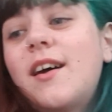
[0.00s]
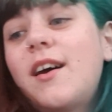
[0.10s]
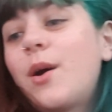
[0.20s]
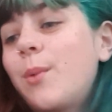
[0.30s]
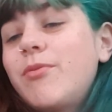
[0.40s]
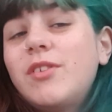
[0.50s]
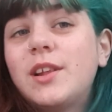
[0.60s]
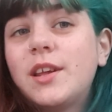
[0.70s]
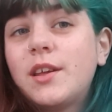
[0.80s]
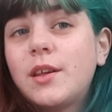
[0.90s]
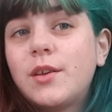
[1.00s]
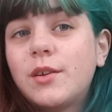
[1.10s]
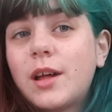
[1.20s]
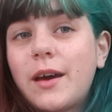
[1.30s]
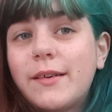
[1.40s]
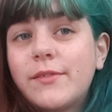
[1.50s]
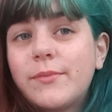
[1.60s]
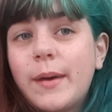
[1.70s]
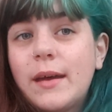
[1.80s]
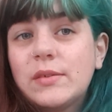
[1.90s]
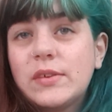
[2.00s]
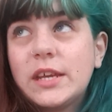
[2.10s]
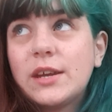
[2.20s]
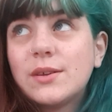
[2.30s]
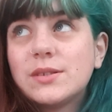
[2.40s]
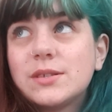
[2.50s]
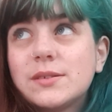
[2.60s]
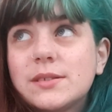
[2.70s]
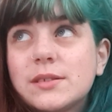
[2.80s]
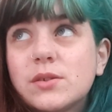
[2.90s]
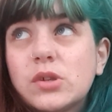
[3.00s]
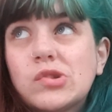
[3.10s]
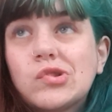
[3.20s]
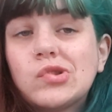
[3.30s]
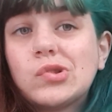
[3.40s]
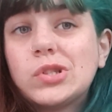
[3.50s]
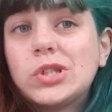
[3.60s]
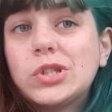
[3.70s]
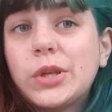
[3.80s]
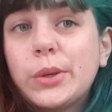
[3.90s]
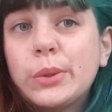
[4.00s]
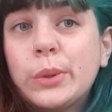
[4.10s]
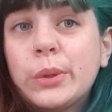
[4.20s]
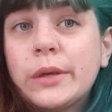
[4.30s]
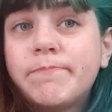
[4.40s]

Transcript: Hopefully you'll have better videos soon.